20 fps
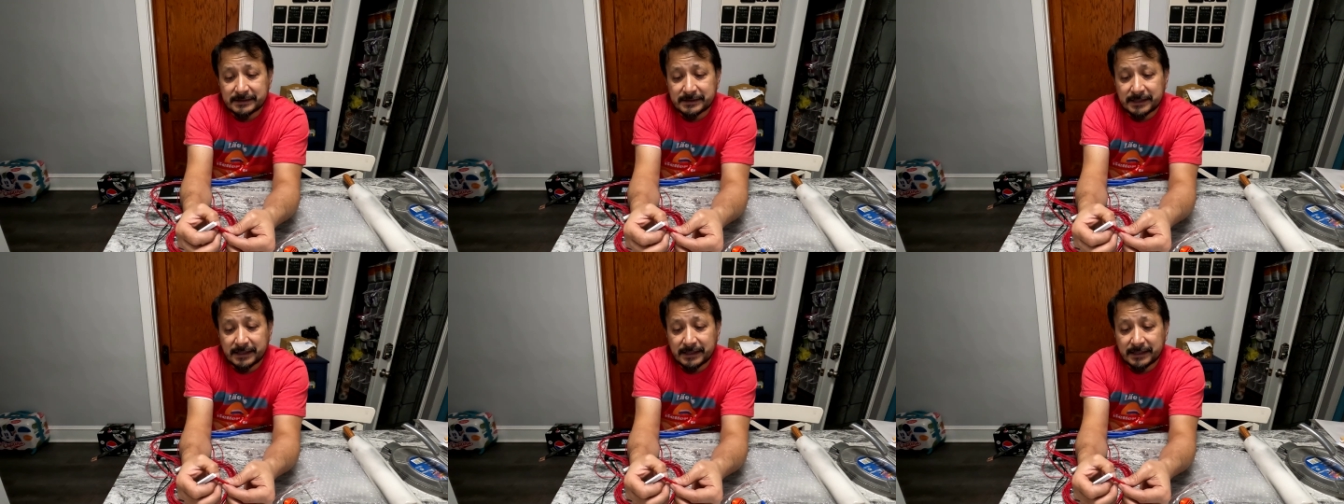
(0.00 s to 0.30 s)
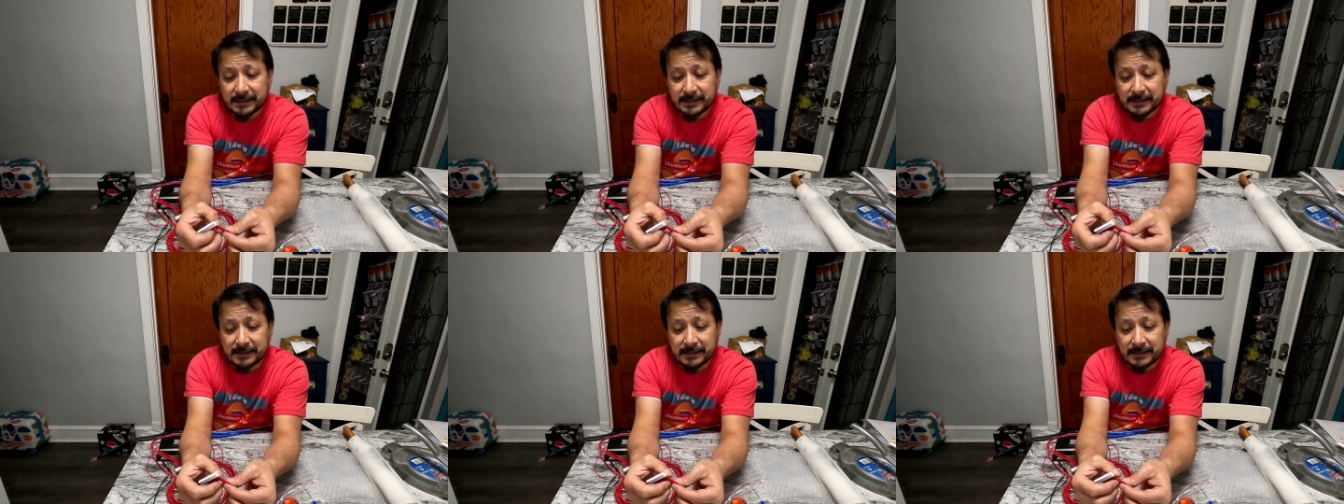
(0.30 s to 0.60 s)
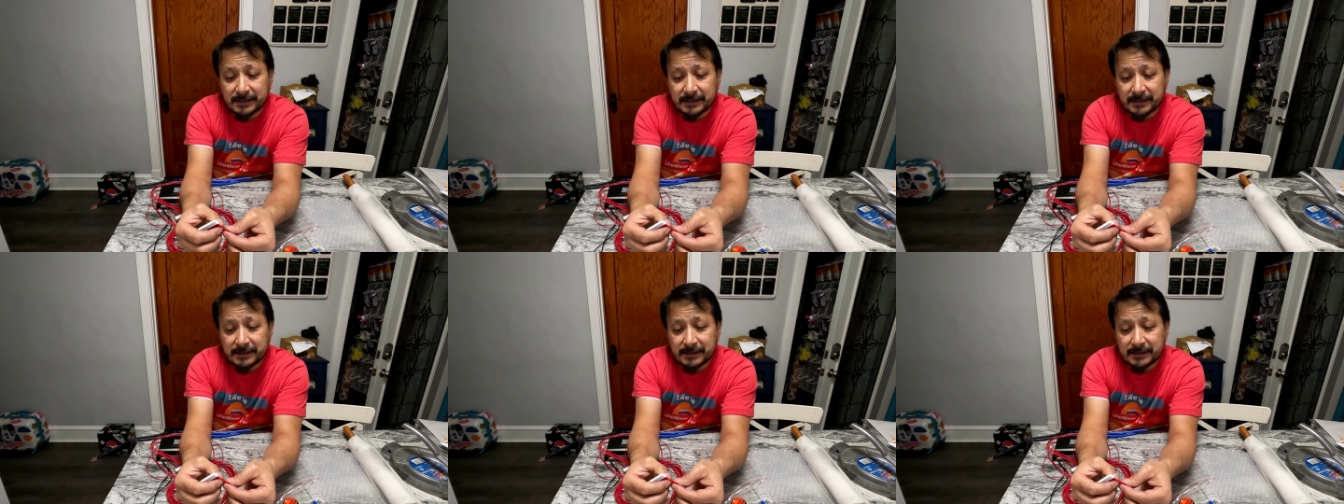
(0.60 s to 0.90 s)

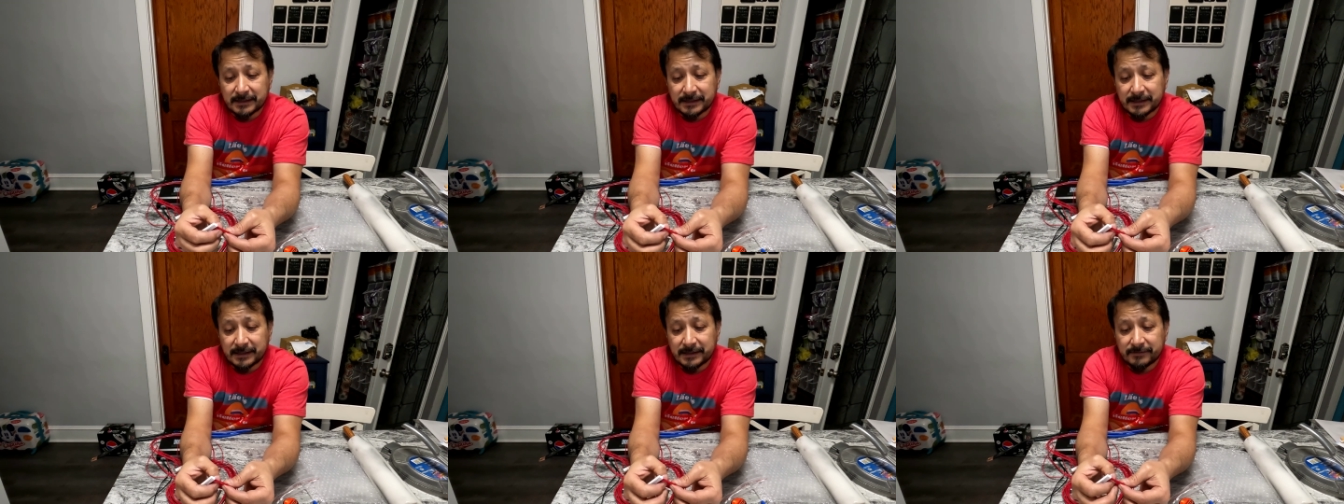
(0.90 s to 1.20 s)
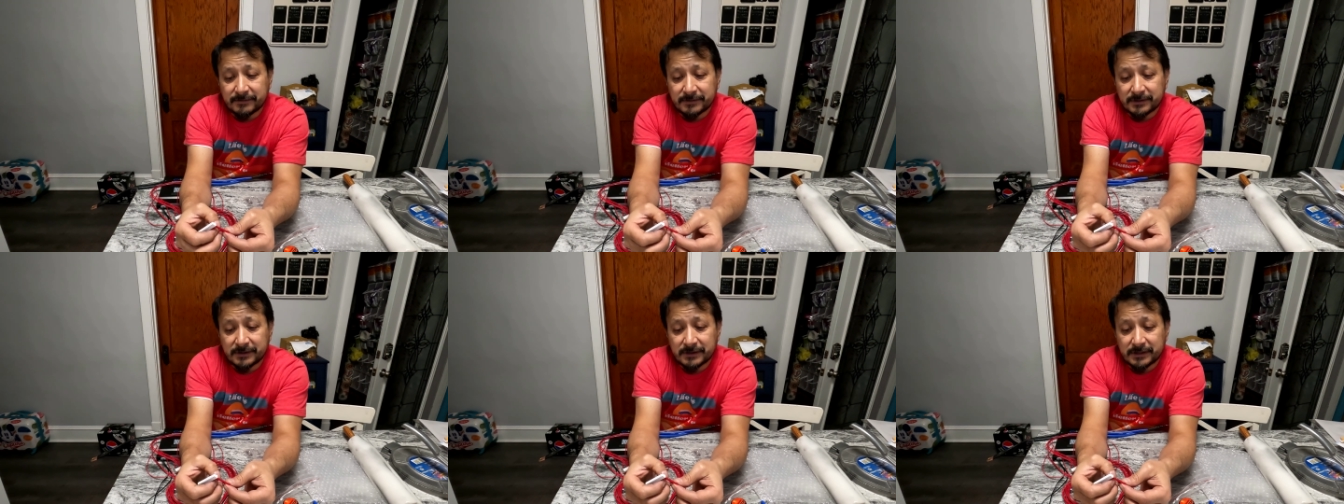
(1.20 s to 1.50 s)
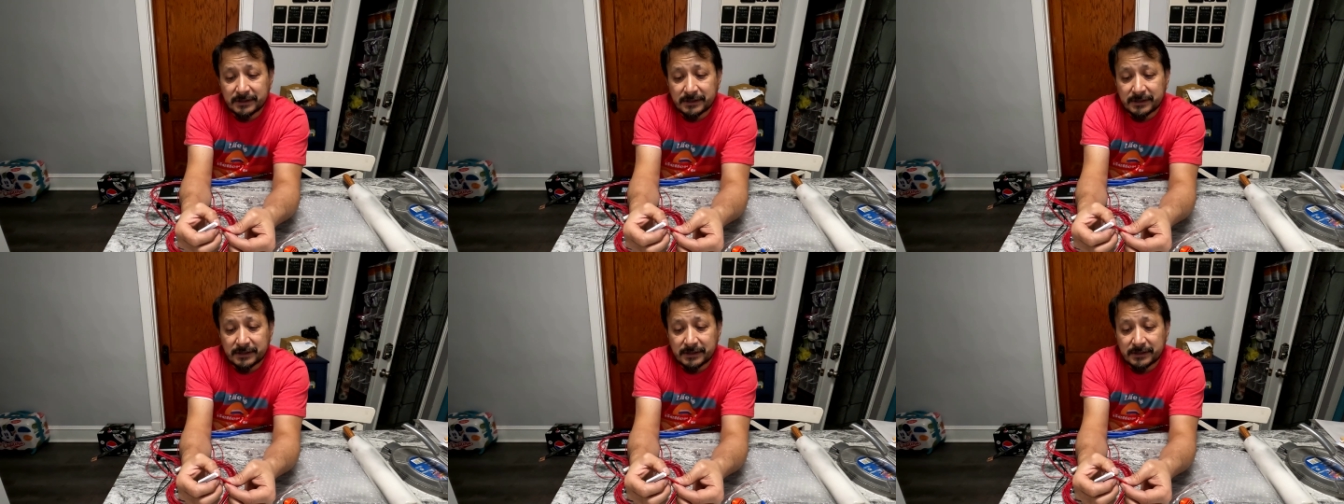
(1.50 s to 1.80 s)
10, 11,
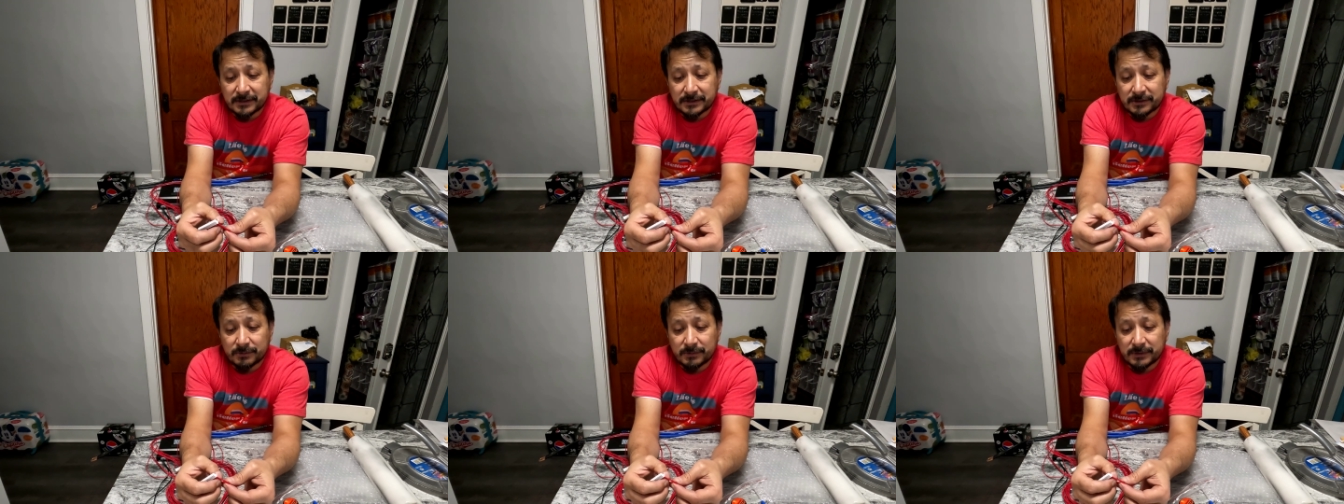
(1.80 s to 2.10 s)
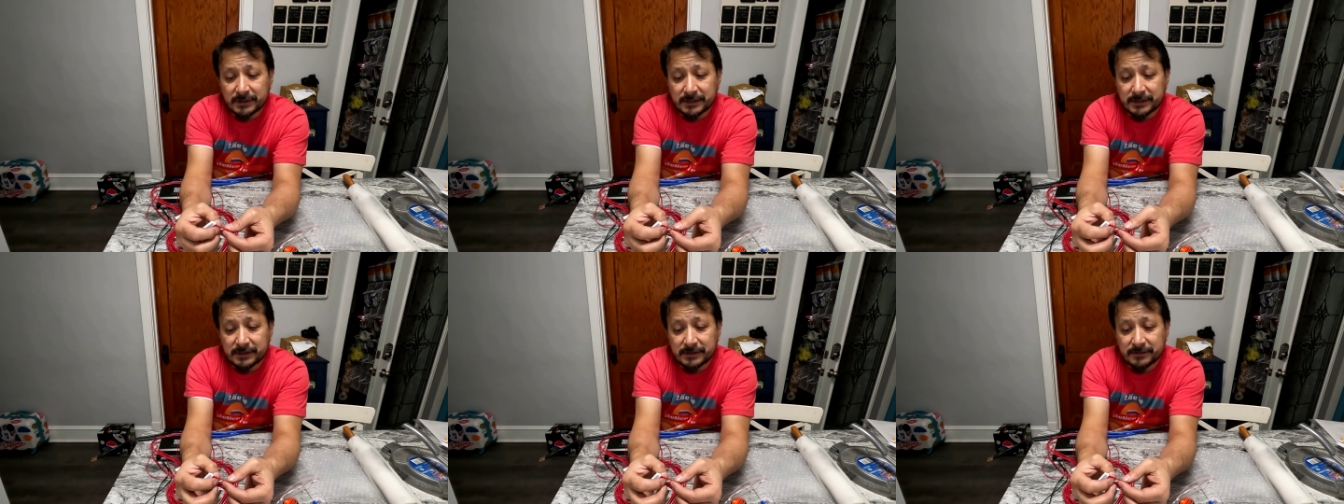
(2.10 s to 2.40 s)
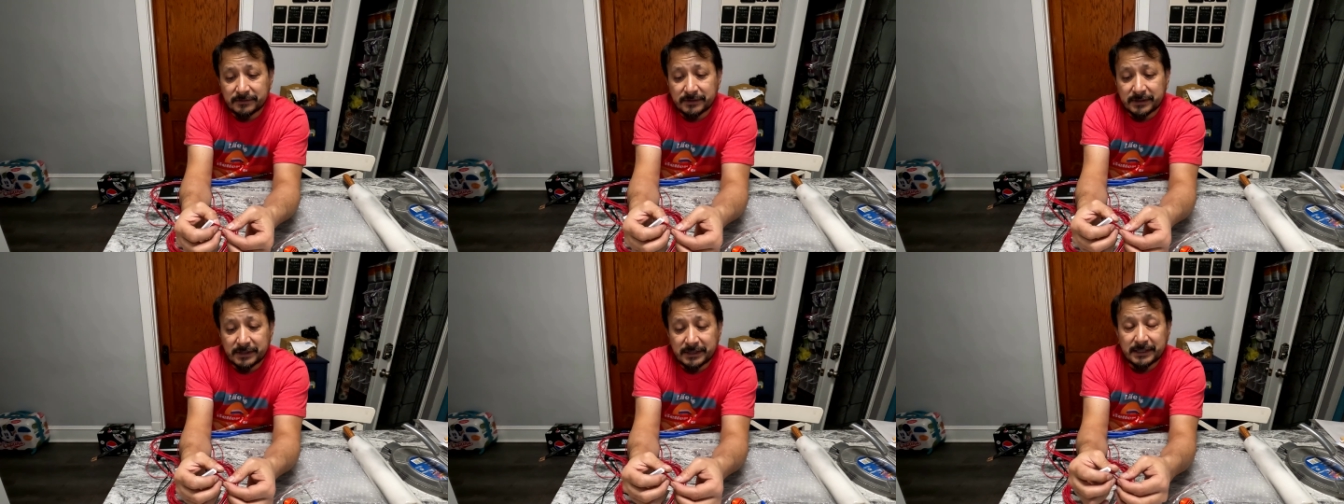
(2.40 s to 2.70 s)

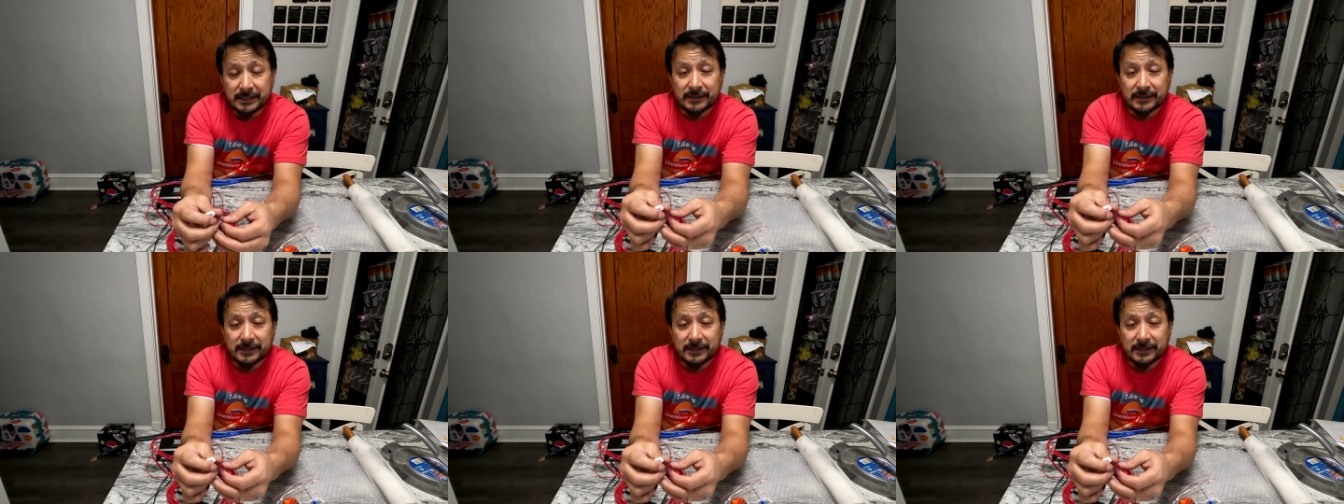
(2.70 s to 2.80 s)
12.